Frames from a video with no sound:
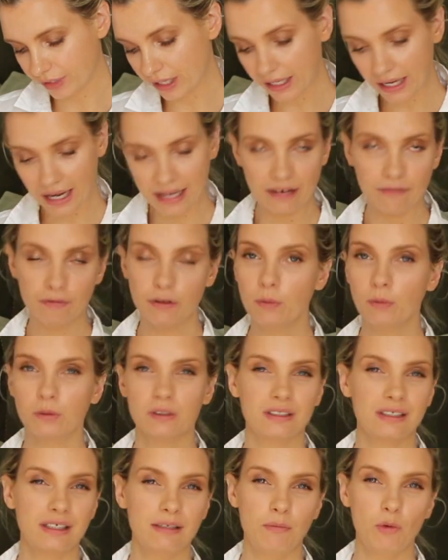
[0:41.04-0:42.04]
again, if you want
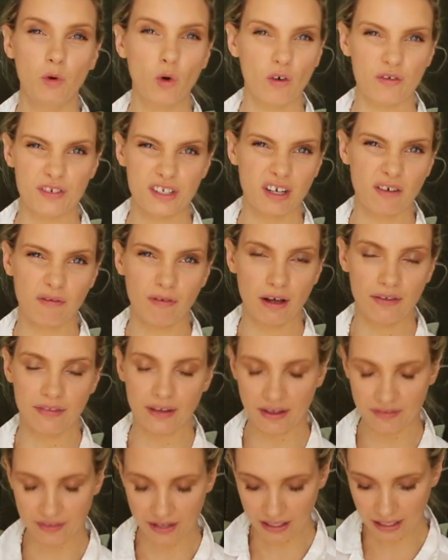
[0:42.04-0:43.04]
to see more of stuff like
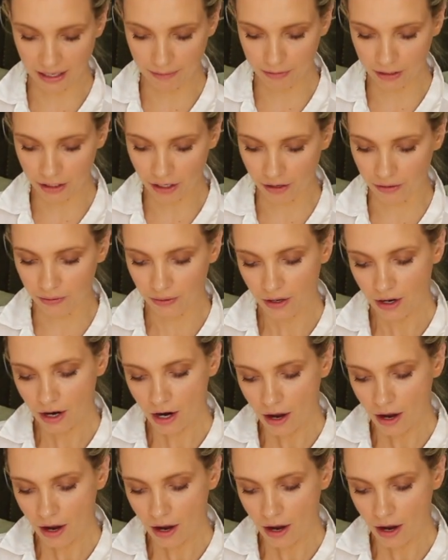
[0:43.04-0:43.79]
that, then let me know.